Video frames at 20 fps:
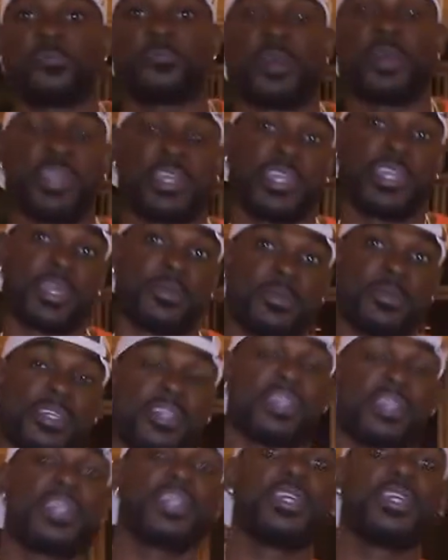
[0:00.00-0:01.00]
Miami.
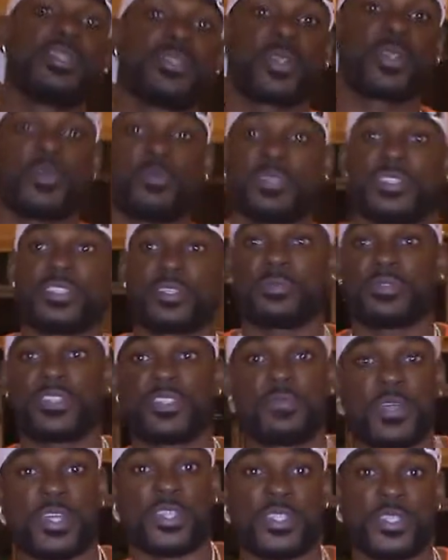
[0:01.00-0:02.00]
It's gonna be some
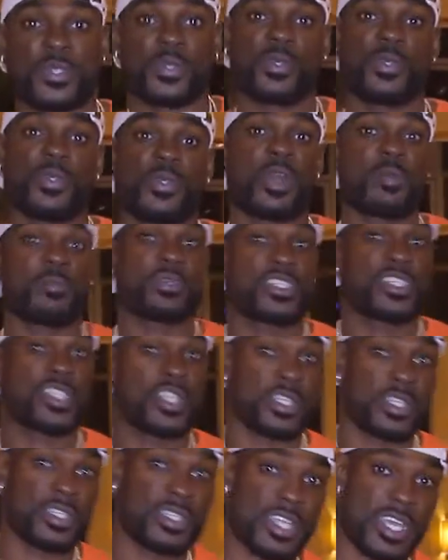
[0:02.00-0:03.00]
special. You know, I'm gonna shut
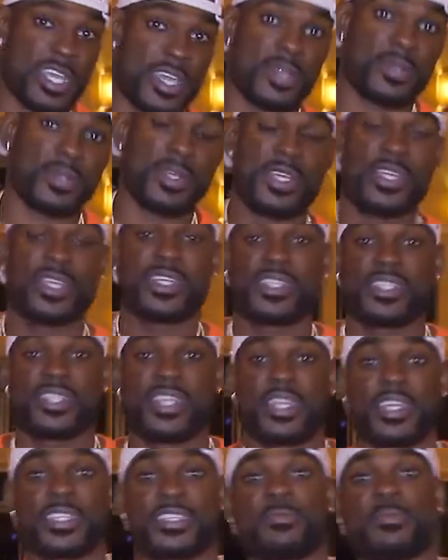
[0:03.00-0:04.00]
it down. Shout out
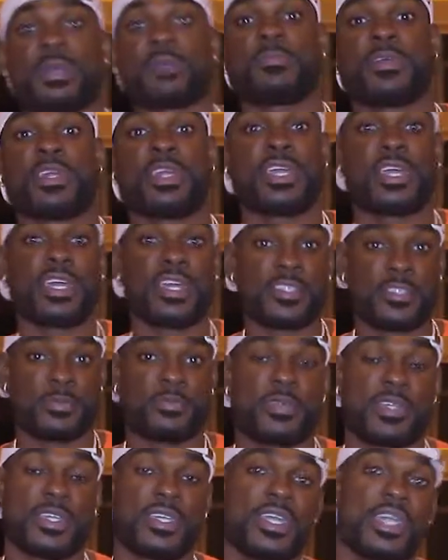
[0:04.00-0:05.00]
to my man, SP.
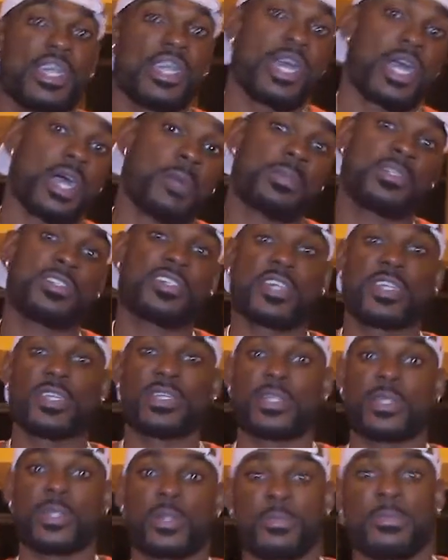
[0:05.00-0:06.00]
I'm gonna tell you a
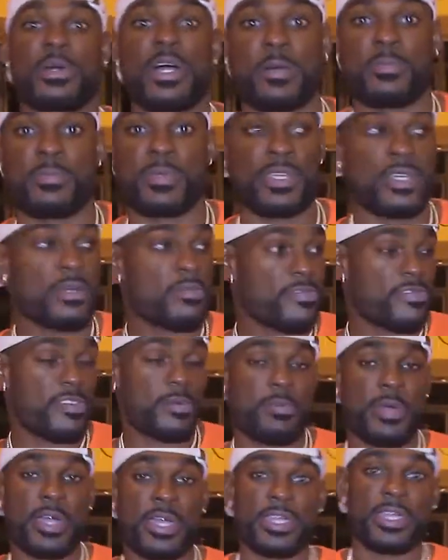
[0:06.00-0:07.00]
little about me. I'm from
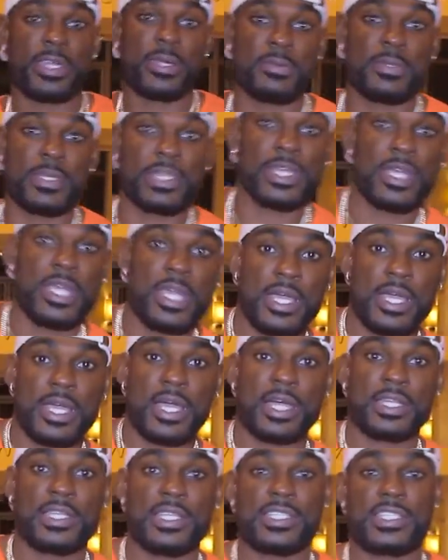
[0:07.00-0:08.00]
Miami. I
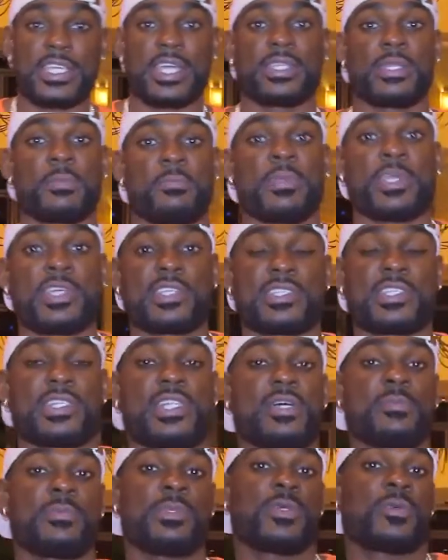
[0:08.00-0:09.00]
DJ at the biggest club
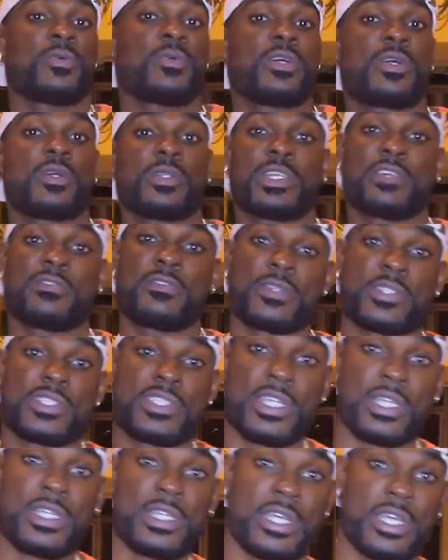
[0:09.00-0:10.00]
in the world, live on
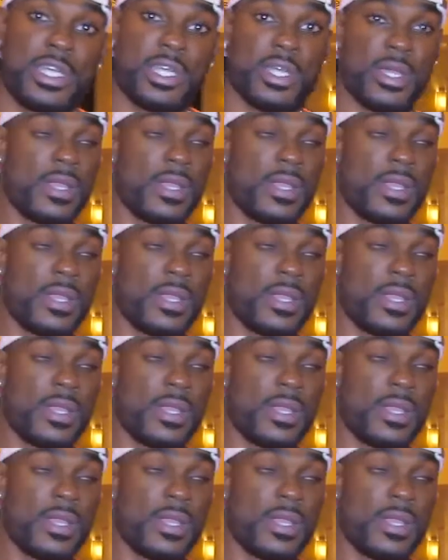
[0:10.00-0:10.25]
Sunday.